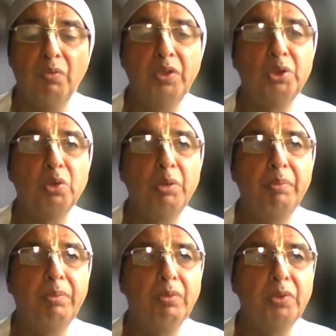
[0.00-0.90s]
We
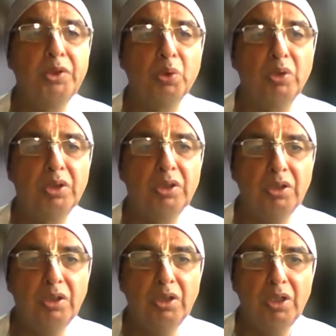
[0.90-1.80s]
should we should
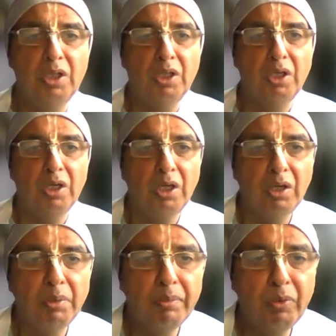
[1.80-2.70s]

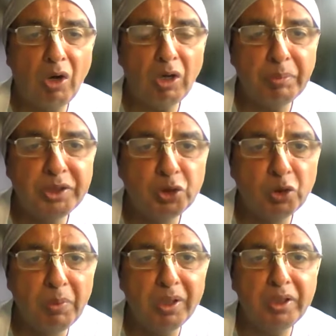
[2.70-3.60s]
not be
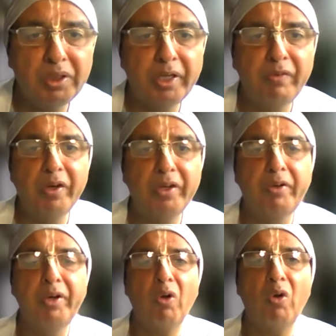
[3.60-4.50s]
jubilant in
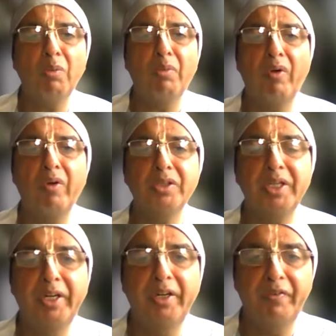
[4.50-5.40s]
victory or morose
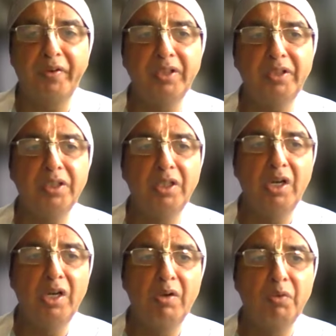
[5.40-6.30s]
in defeat.
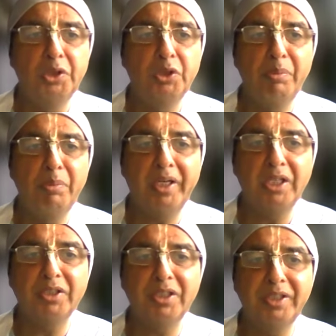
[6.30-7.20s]
We should make
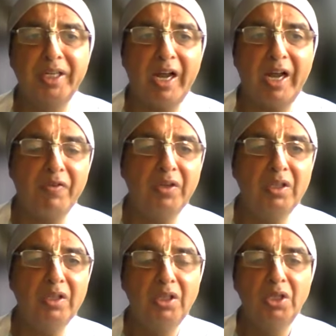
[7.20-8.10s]
a sincere
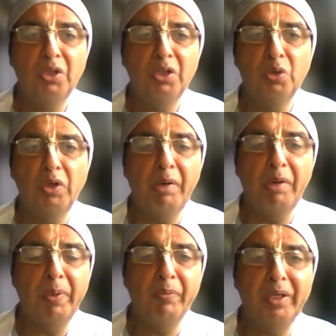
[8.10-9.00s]
effort to
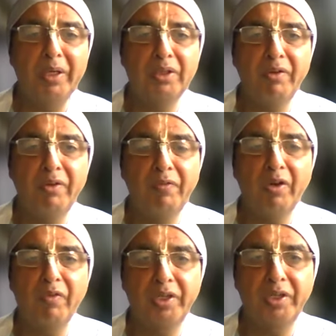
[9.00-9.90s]
implement the will
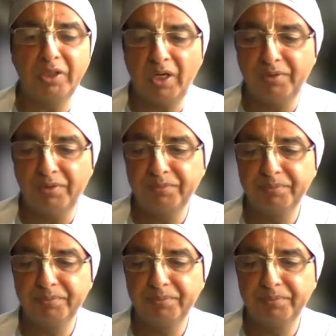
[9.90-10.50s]
of Krishna.